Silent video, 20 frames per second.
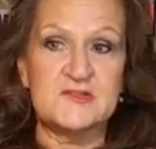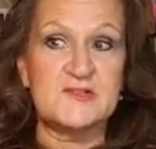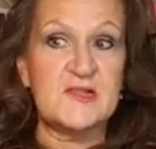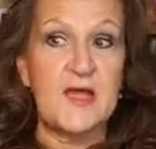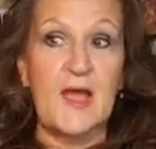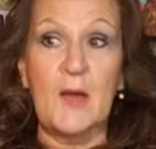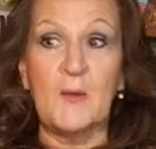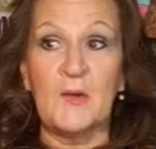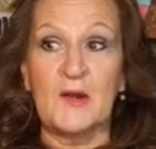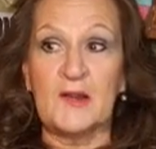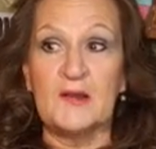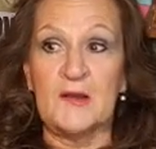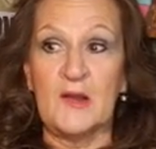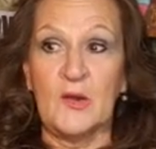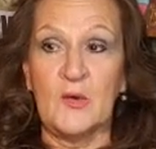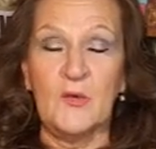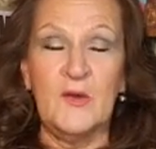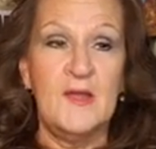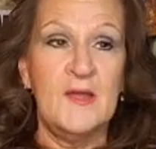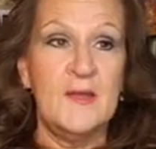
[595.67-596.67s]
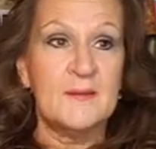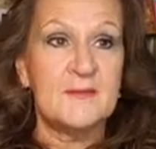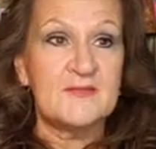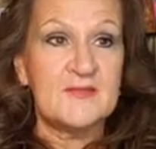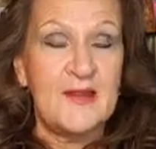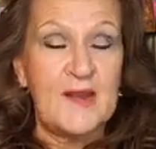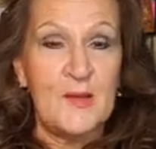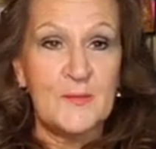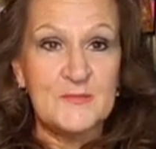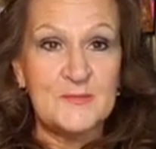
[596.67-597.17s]
Because I want to know, because
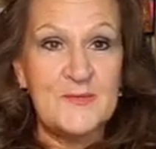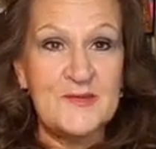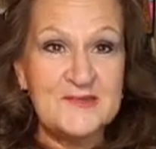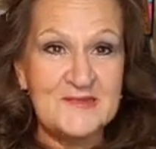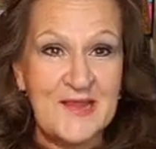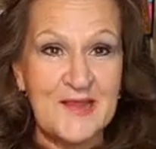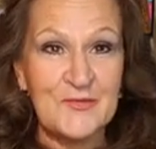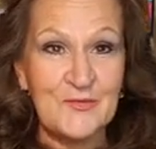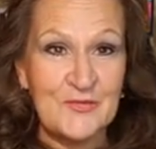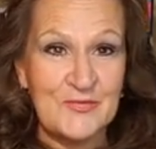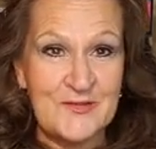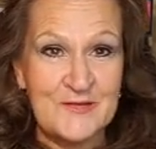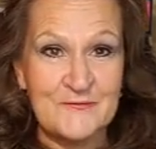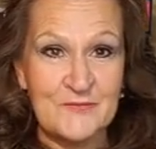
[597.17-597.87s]
that helps me tailor the